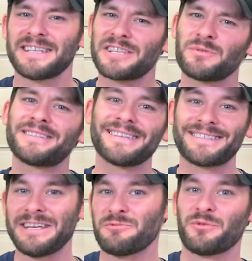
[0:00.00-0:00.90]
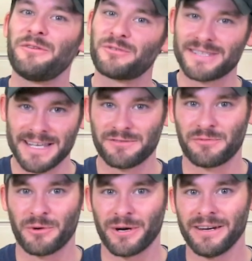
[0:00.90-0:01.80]
that's what this team of reefers lives
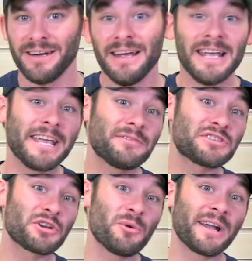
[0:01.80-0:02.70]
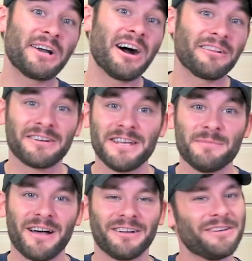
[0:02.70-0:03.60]
for. Give us a quick call or
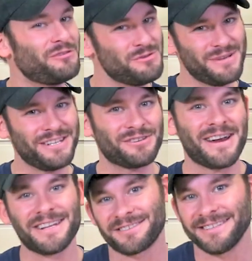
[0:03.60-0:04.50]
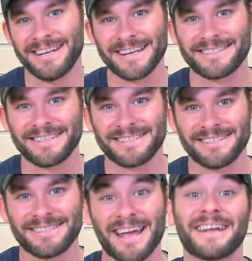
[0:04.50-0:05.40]
email and if you need your answer in the next 60
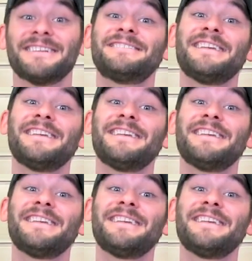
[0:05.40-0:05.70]
seconds,